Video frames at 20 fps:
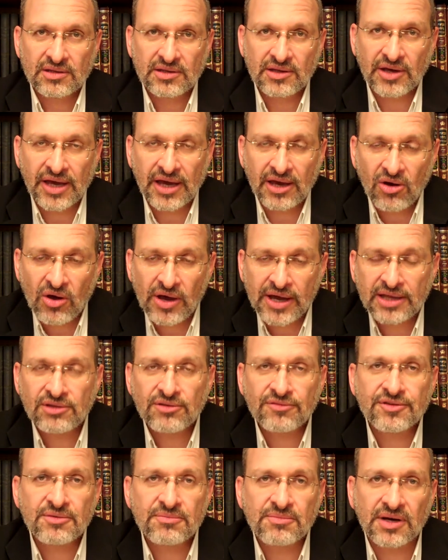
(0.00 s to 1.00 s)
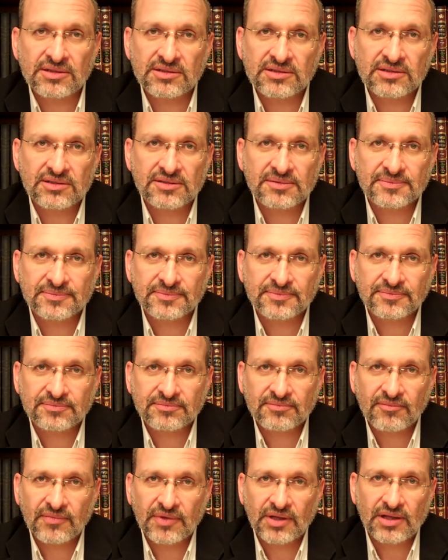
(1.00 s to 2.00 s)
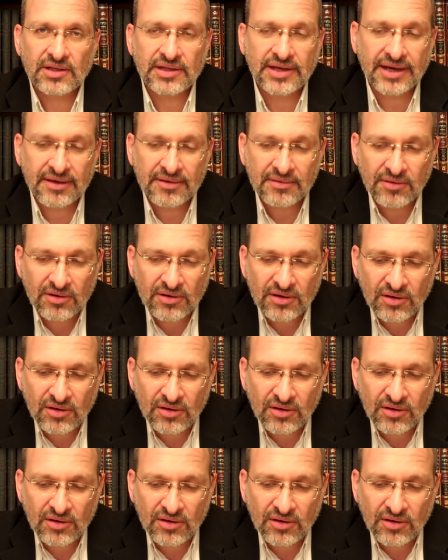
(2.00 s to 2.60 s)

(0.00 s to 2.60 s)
the head of the month, the